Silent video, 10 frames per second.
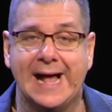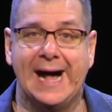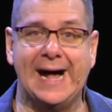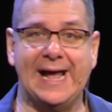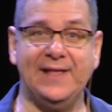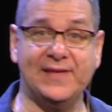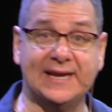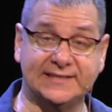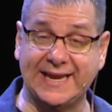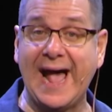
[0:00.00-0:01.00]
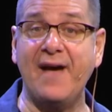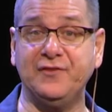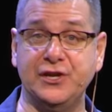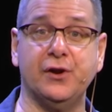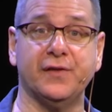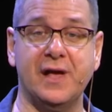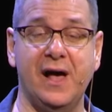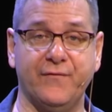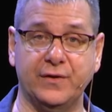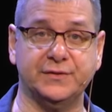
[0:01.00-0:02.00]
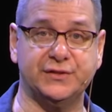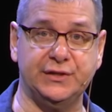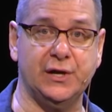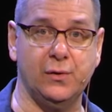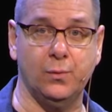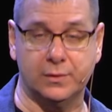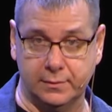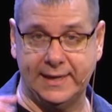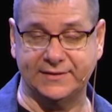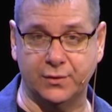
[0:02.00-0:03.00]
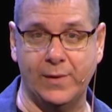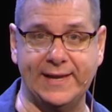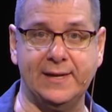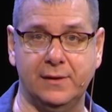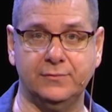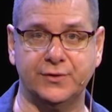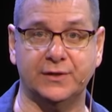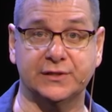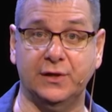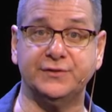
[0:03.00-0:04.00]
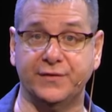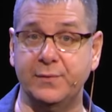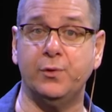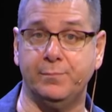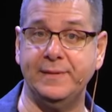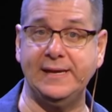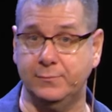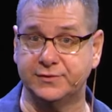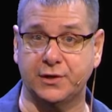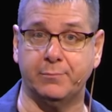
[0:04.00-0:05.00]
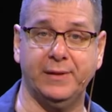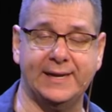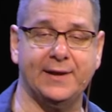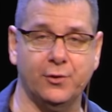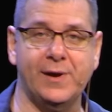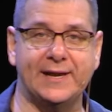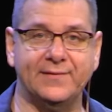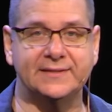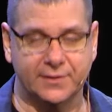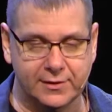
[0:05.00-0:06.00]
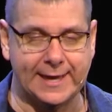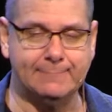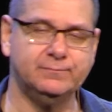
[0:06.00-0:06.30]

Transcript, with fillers: And then I said, after you go to the conference, you know, as the wedding draws closer, then we'll meet and we'll start planning out your wedding. And they said, okay.